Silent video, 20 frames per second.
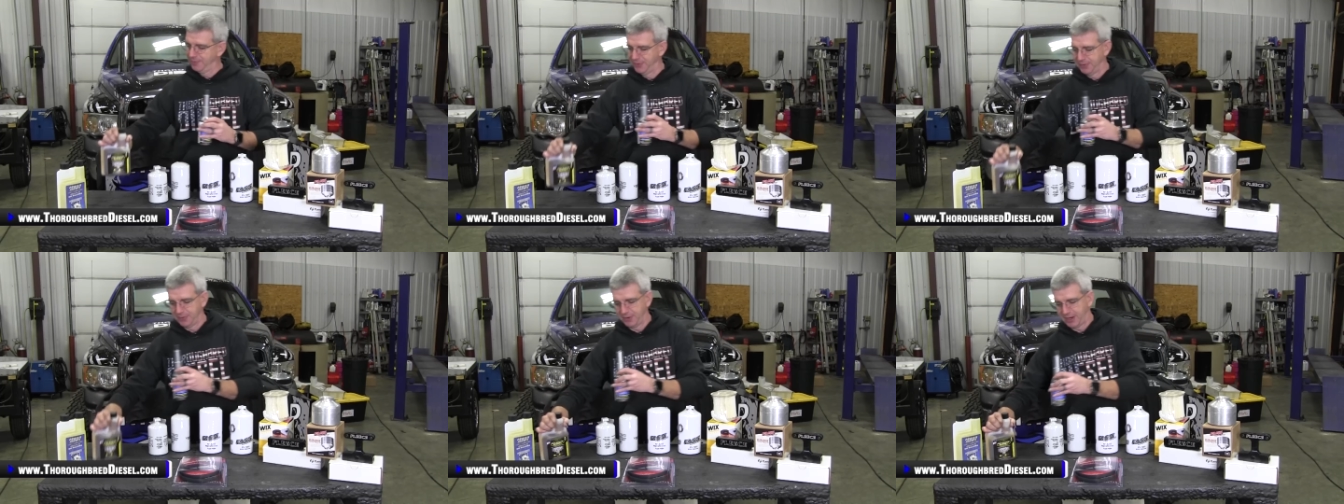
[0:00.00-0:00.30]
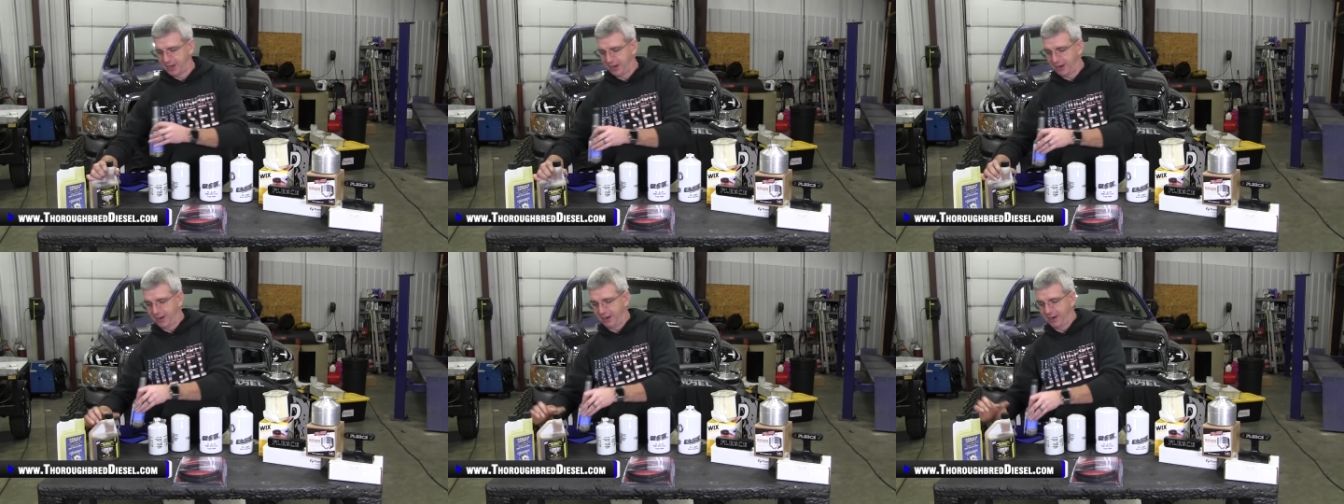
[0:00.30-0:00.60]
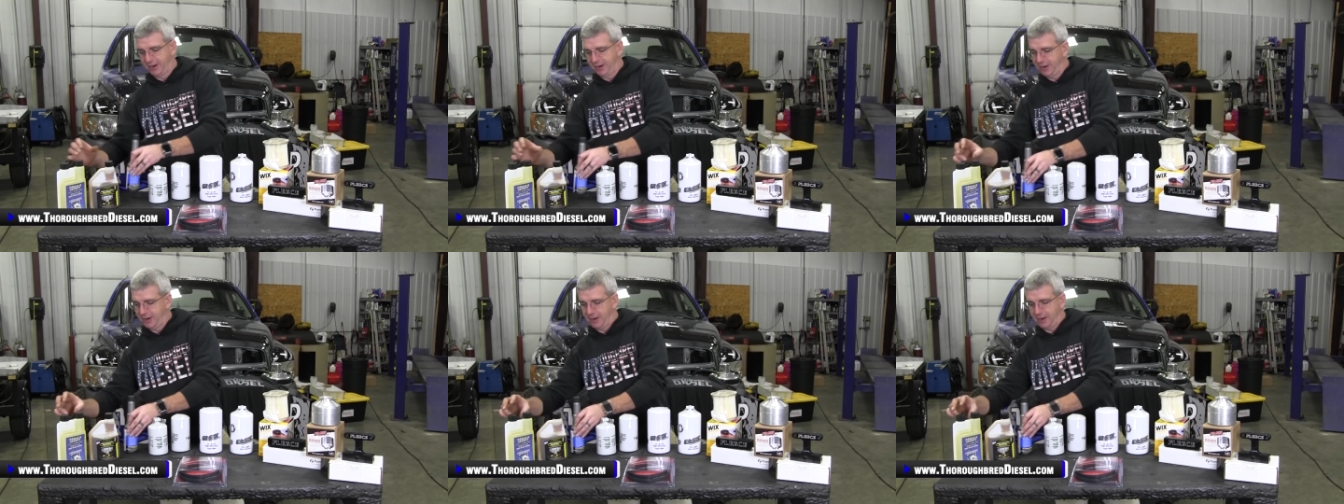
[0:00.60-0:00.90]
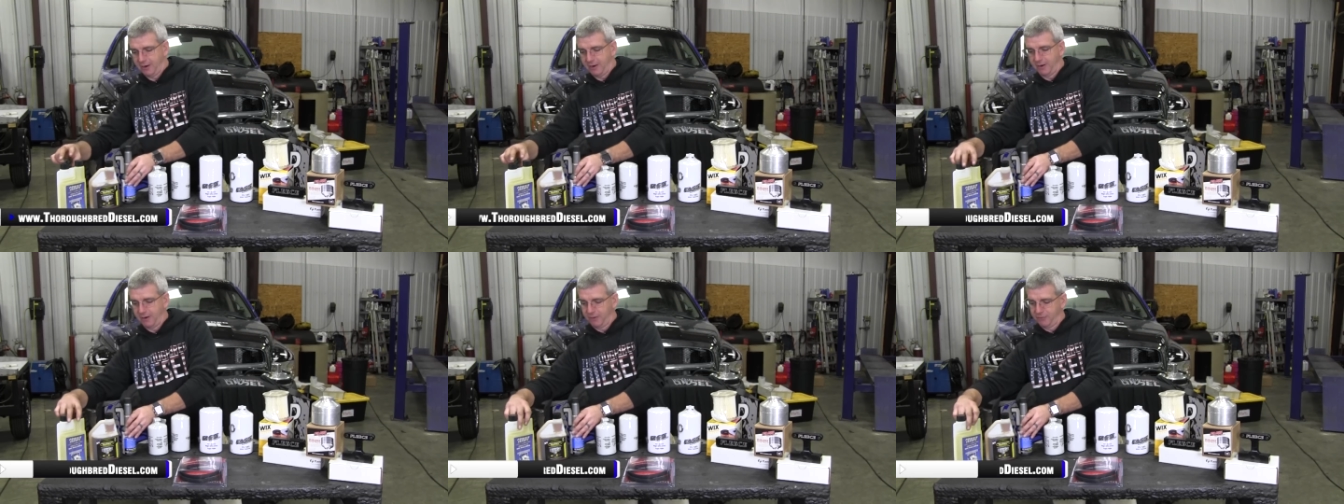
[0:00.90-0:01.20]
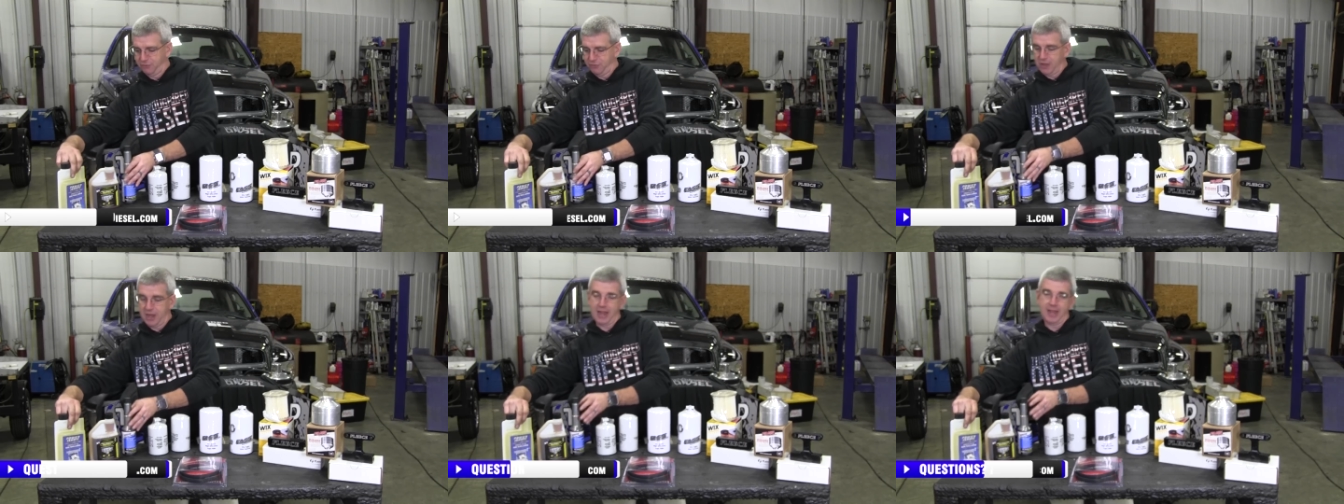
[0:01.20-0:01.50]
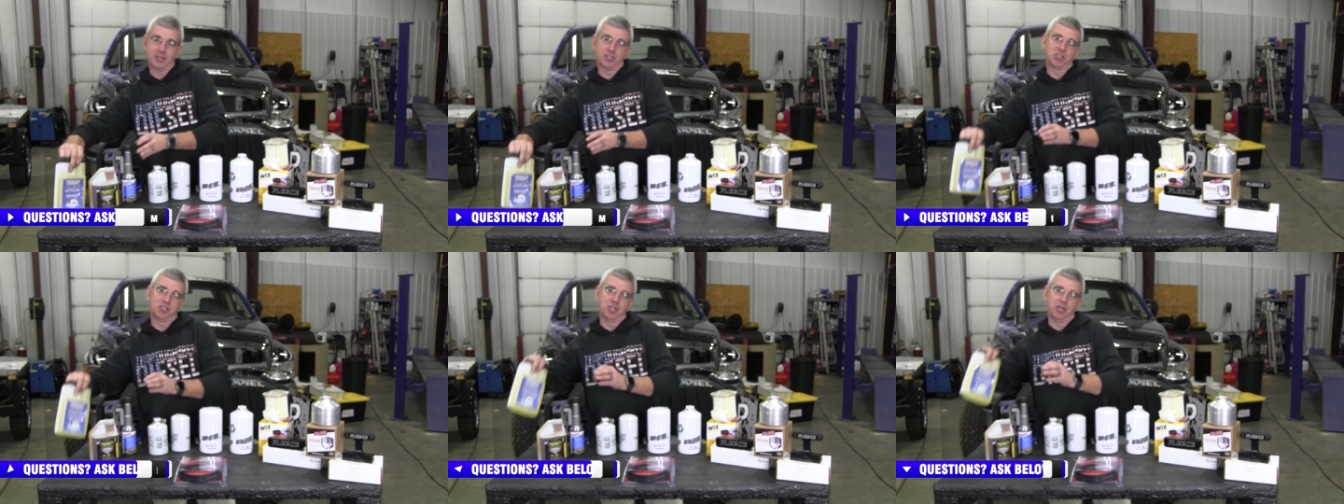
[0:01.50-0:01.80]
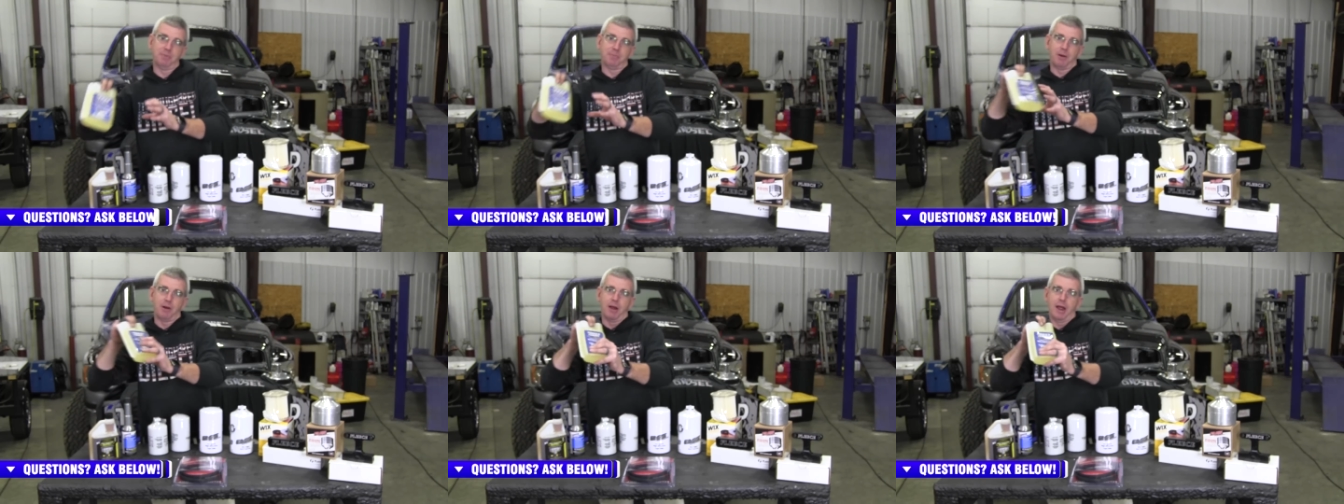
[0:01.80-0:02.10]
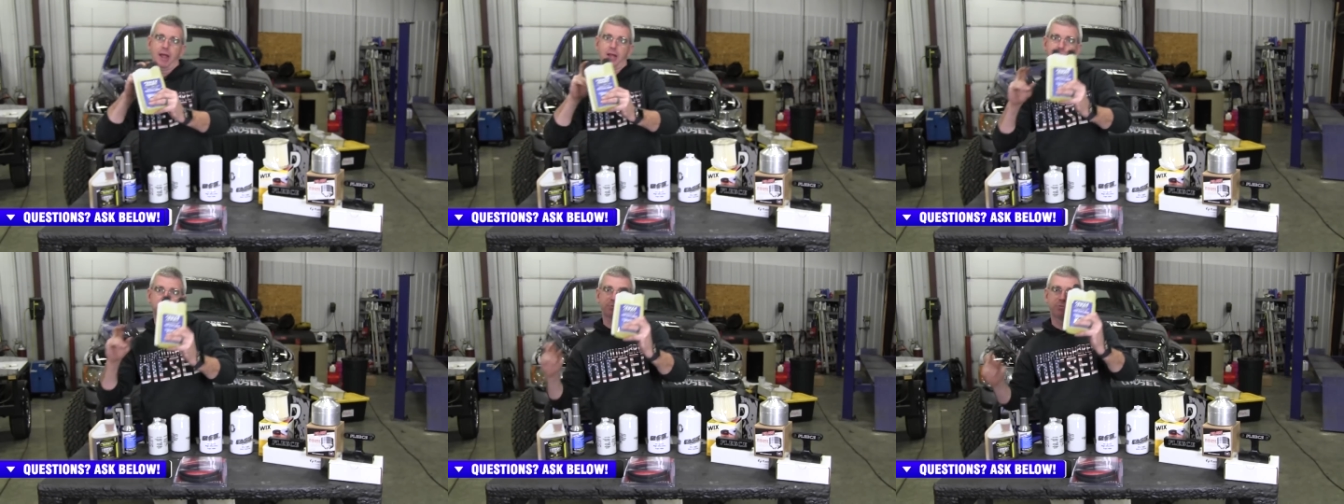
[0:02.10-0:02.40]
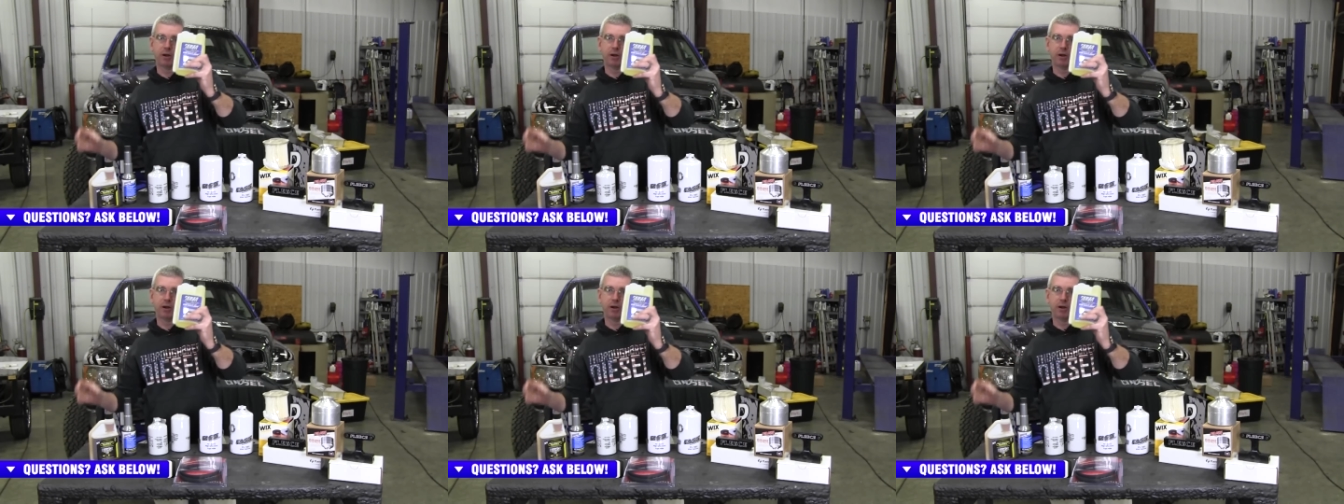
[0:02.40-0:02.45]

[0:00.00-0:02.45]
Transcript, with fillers: And then we carry our flagship, our house